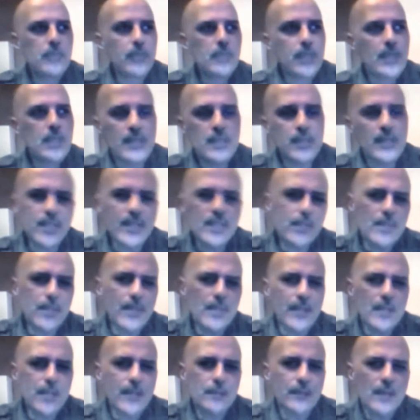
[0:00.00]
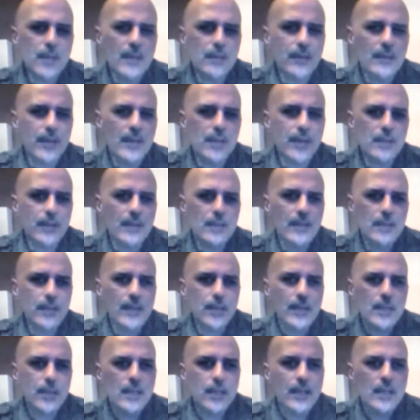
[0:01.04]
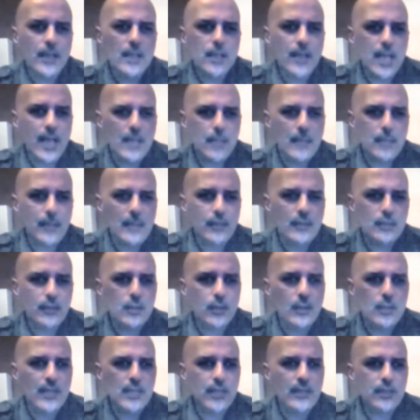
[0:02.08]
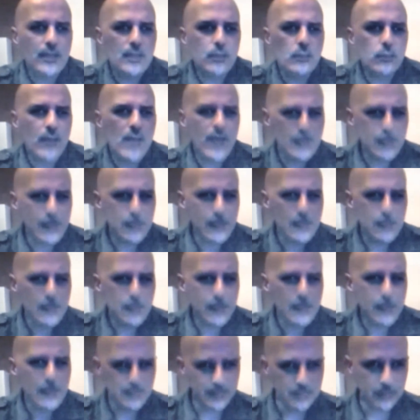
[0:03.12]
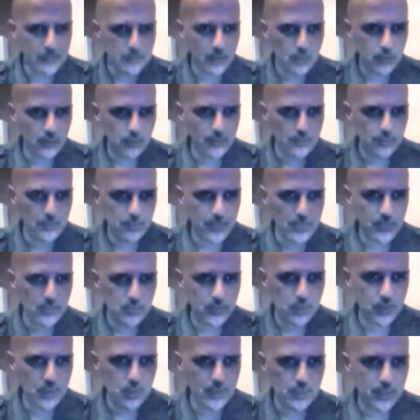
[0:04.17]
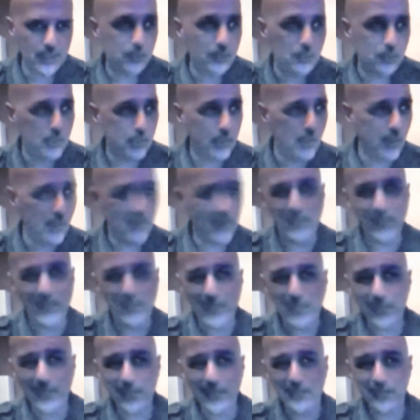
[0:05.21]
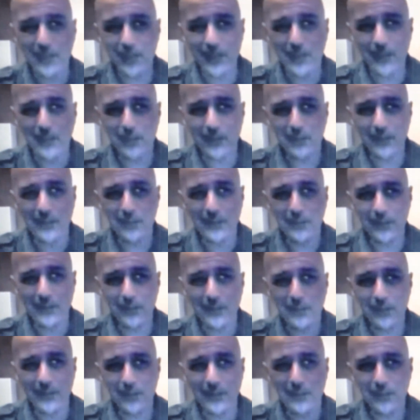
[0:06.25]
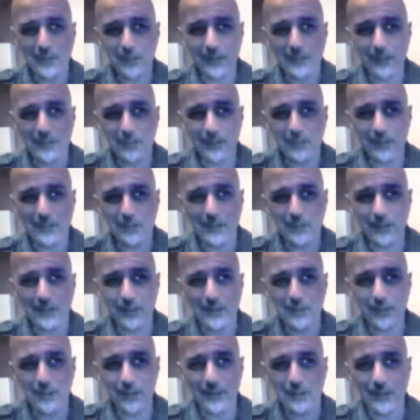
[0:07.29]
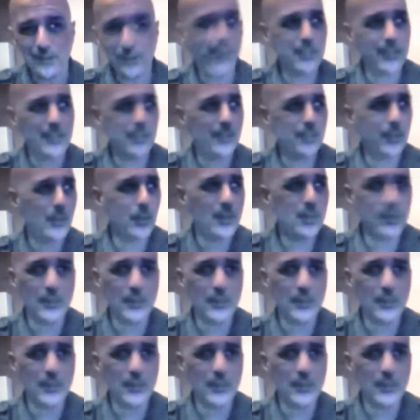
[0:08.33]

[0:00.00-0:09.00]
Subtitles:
and the same kind of paradigm happened, so that the remnants of the matriarchy can barely be discovered. Wait, they're going to somewhere